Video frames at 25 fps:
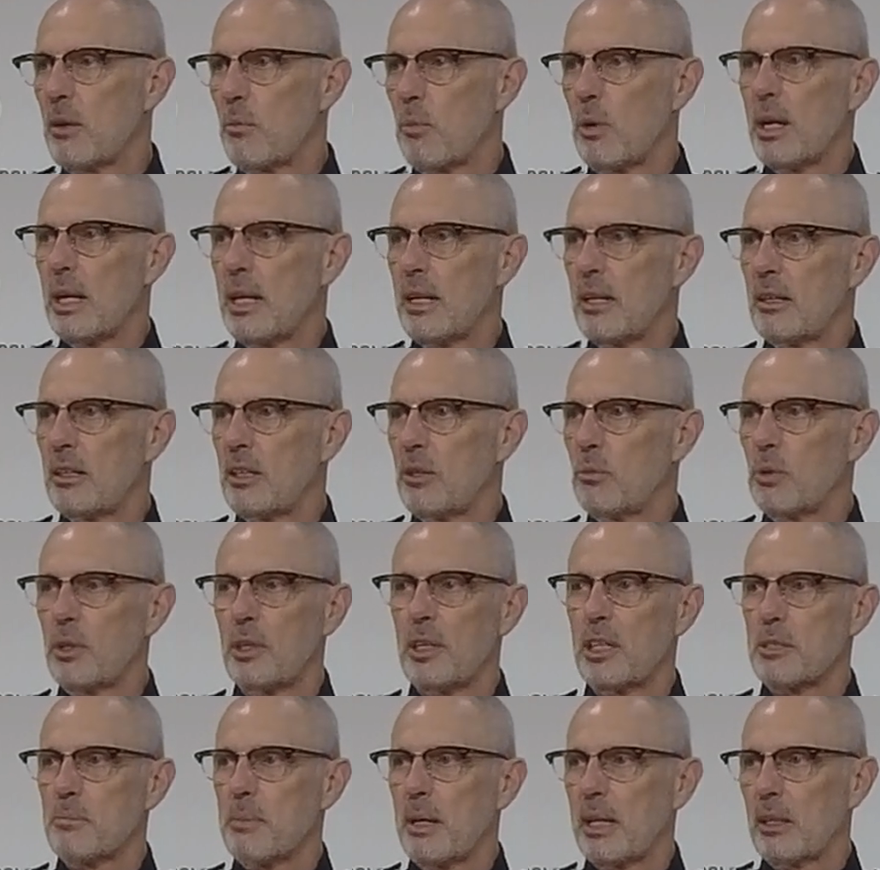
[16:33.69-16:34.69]
where you wouldn't
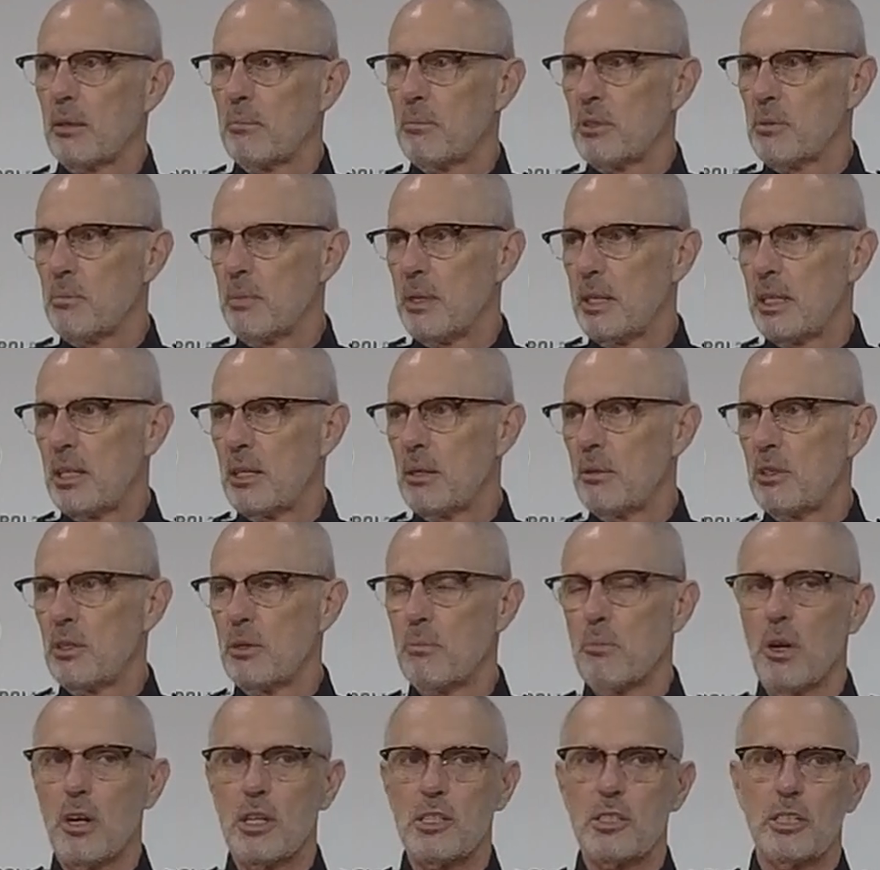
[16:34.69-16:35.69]
expect them to be. You
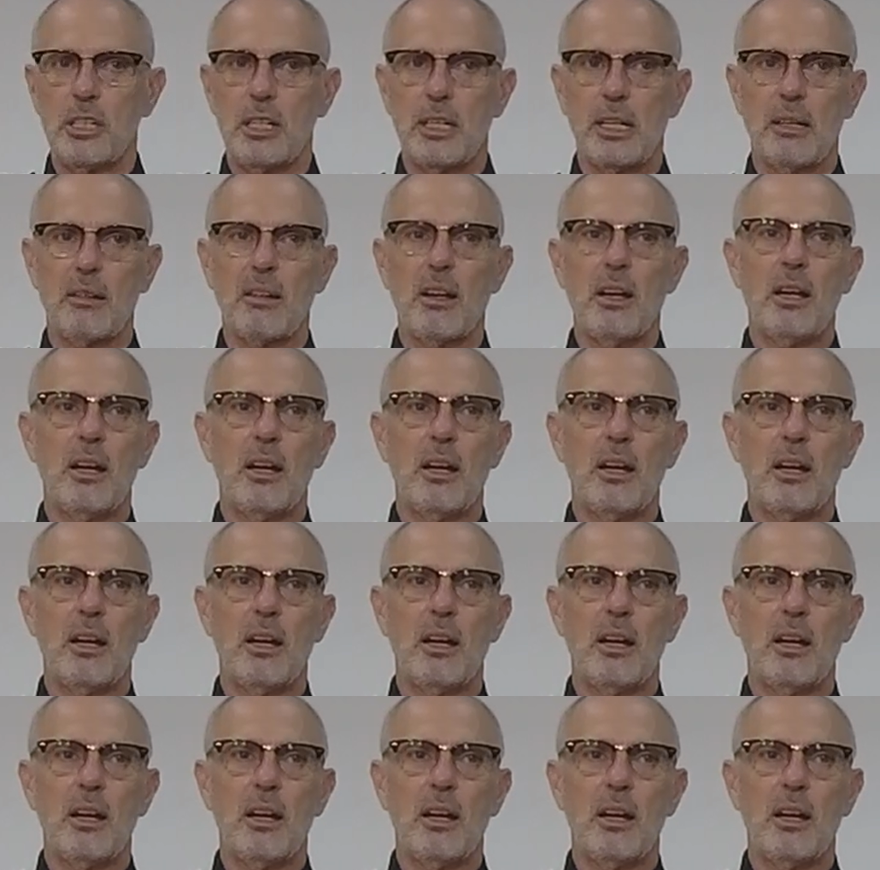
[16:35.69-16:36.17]
might see